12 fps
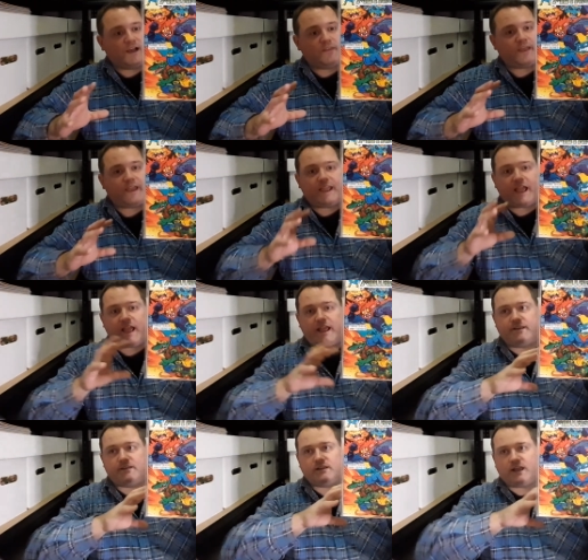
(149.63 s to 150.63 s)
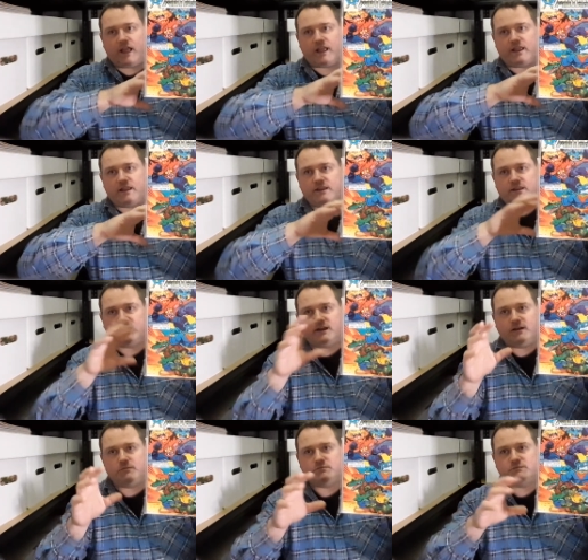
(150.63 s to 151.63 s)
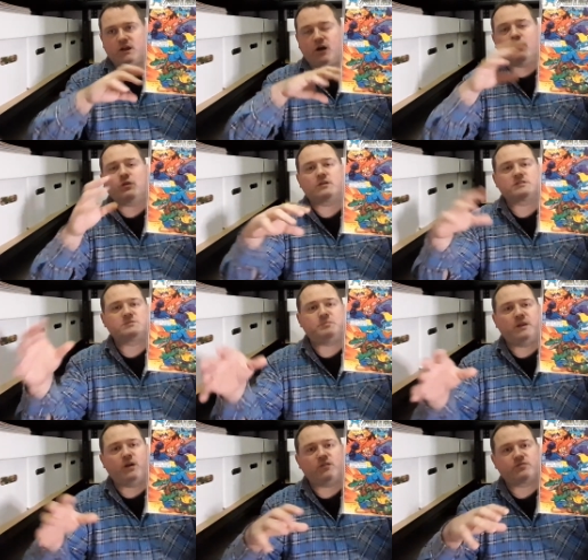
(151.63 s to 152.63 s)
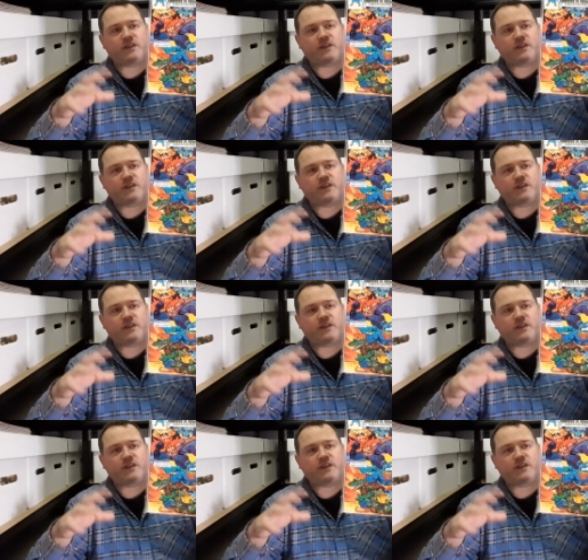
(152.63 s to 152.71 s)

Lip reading: they had a whole lot of spin-off